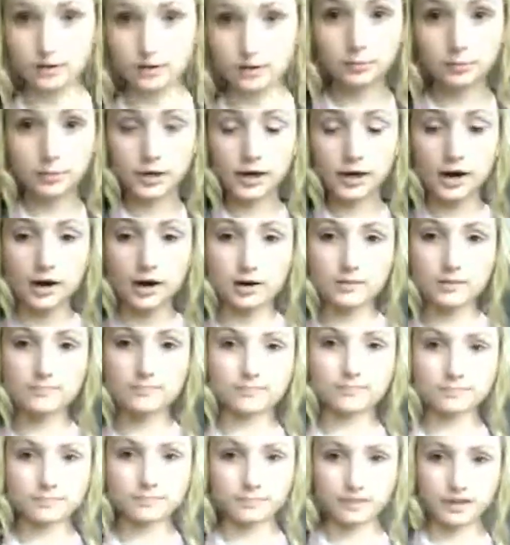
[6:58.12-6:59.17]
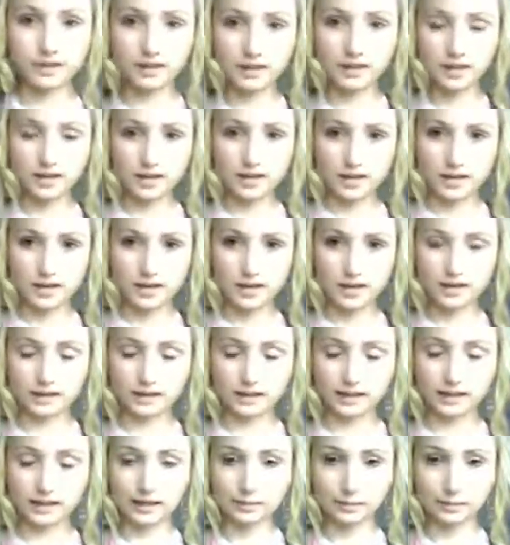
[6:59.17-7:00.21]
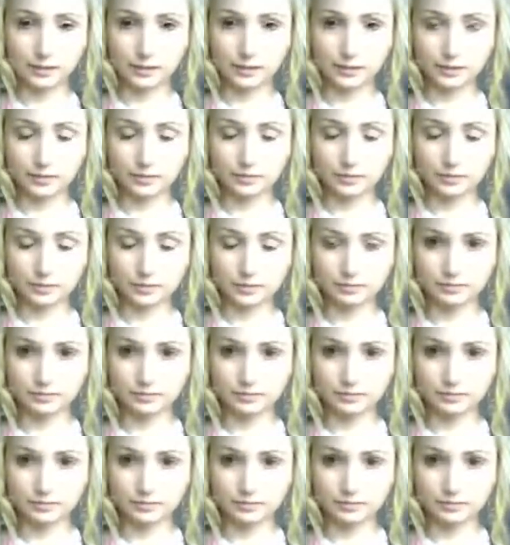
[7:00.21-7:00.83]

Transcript: you put it on and you clip it up